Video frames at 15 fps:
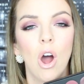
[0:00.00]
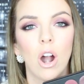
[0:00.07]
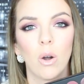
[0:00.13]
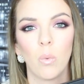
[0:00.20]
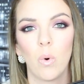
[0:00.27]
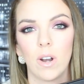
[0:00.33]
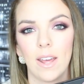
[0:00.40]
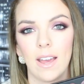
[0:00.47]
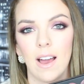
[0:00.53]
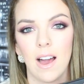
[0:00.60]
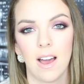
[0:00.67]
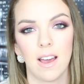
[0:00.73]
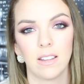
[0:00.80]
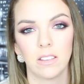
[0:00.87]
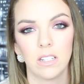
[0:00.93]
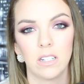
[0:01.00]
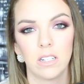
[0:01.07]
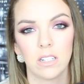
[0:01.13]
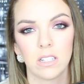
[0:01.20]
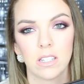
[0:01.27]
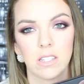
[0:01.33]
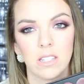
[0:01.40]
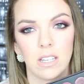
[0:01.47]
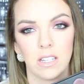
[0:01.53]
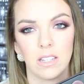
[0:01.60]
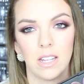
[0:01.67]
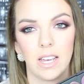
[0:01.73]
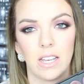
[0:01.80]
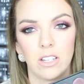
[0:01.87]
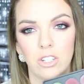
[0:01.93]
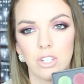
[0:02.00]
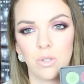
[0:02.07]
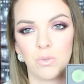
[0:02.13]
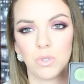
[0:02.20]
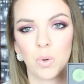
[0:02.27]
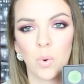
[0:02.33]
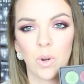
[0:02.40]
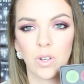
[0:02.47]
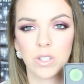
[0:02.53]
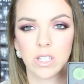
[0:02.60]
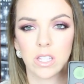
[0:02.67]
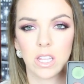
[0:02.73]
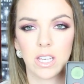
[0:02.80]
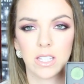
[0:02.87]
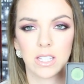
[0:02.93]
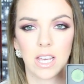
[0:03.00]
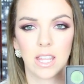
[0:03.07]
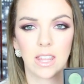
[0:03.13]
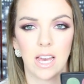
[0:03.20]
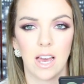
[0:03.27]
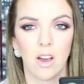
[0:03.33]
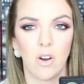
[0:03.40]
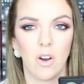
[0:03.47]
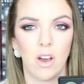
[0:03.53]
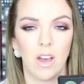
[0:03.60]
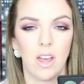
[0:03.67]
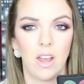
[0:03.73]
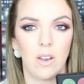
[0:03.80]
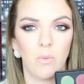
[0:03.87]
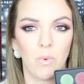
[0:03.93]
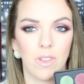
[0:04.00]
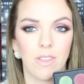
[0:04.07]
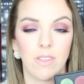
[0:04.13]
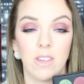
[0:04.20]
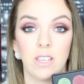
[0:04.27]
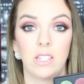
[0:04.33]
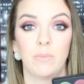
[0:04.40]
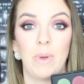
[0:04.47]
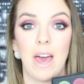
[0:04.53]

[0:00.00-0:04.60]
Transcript: are wanting eye looks and like tutorials and things like that with this